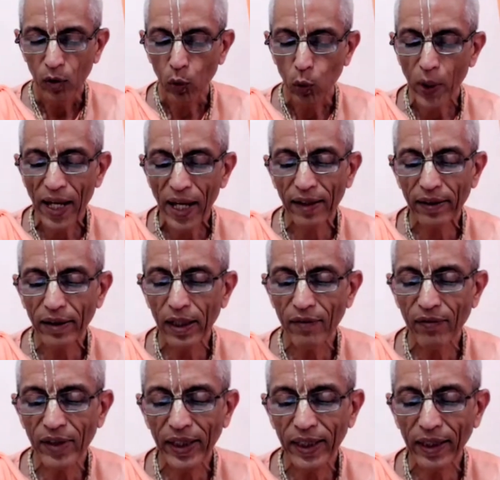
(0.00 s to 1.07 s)
where the
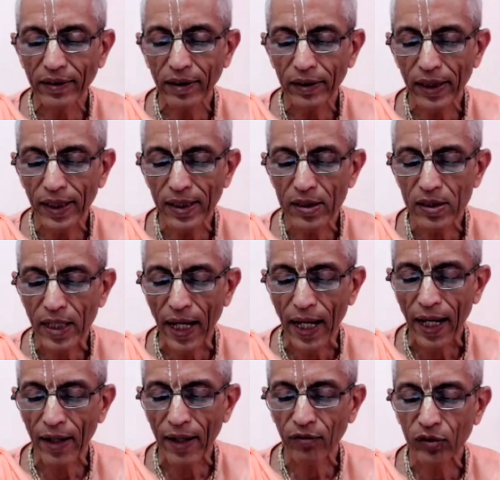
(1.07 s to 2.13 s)
living entities
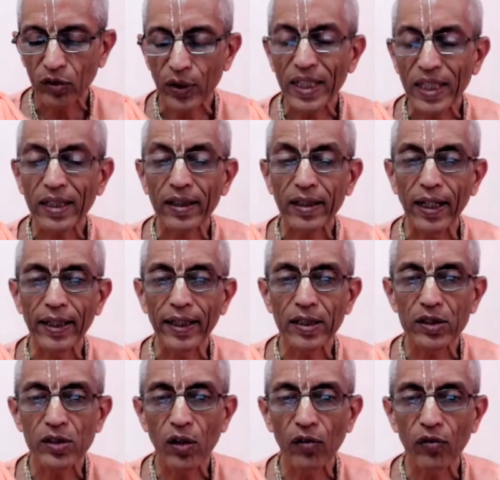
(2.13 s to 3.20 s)
have three
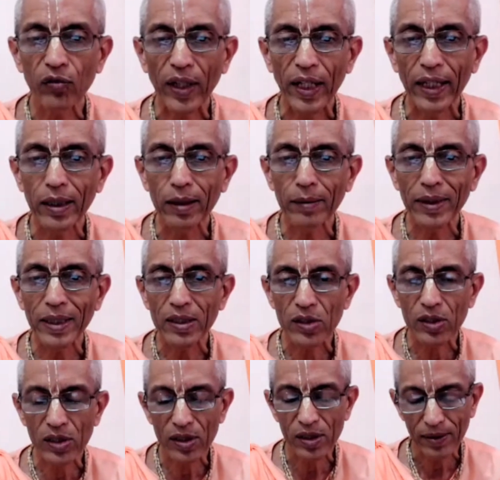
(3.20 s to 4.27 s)
kinds of
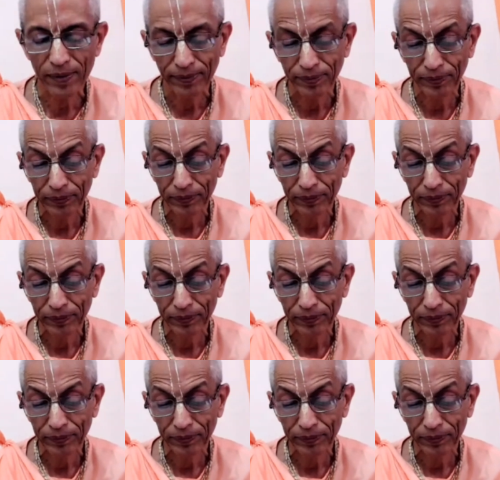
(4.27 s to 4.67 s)
enemies.